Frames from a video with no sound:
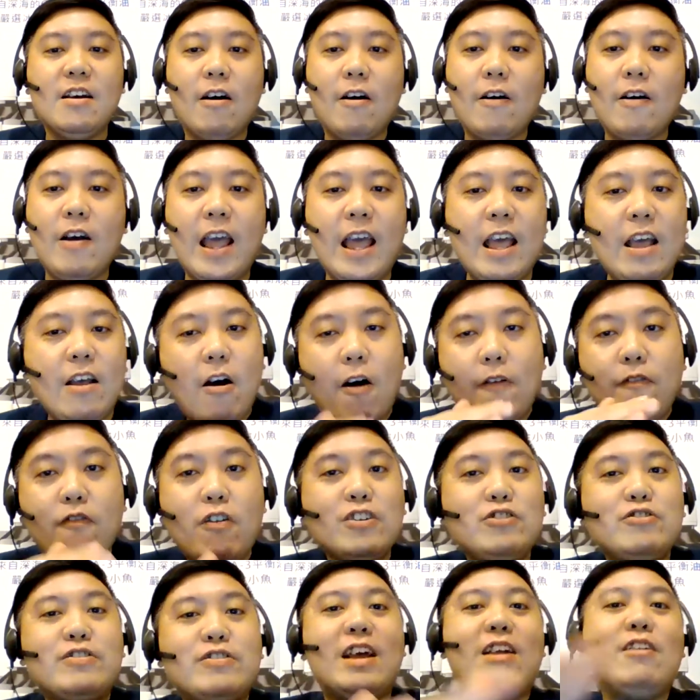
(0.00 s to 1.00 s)
Okay, of
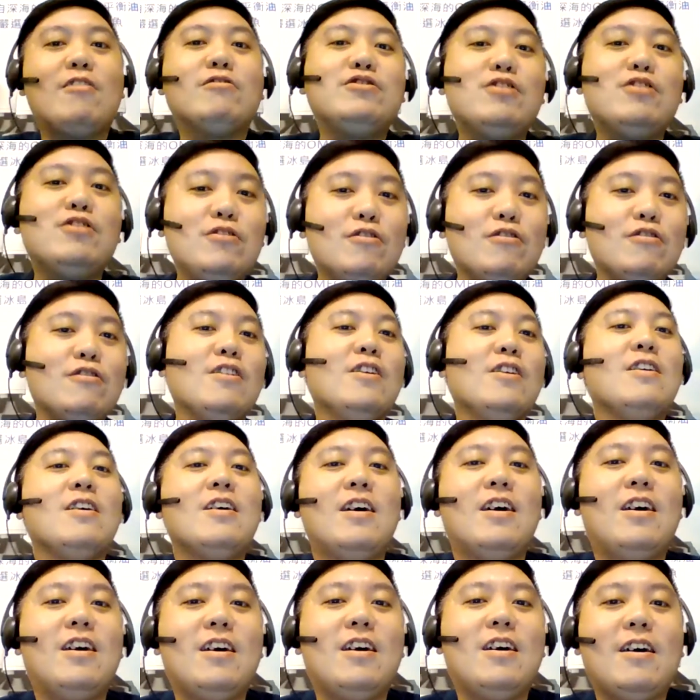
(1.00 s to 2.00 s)
course, you can also look
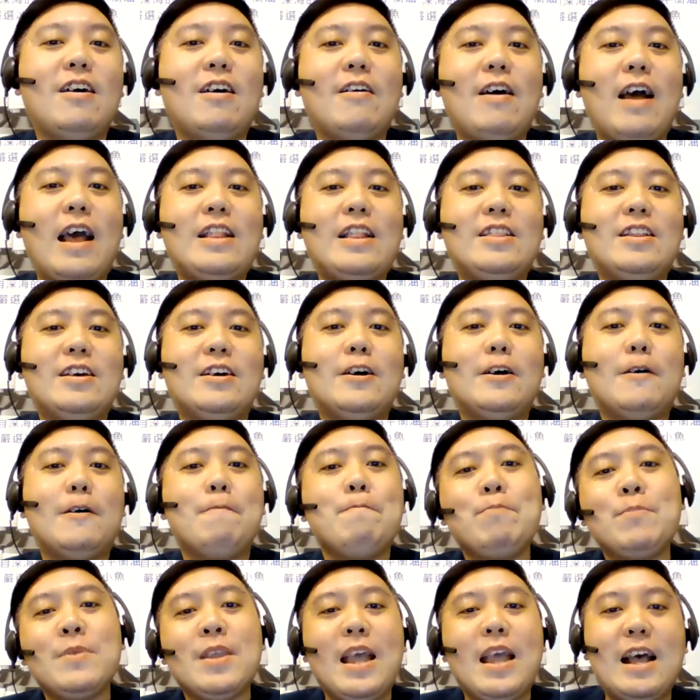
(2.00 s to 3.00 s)
at
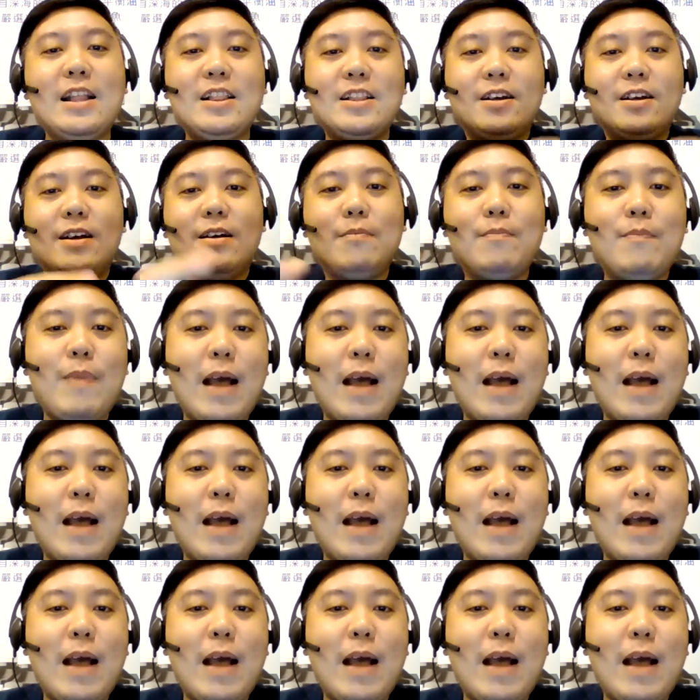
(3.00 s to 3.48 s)
the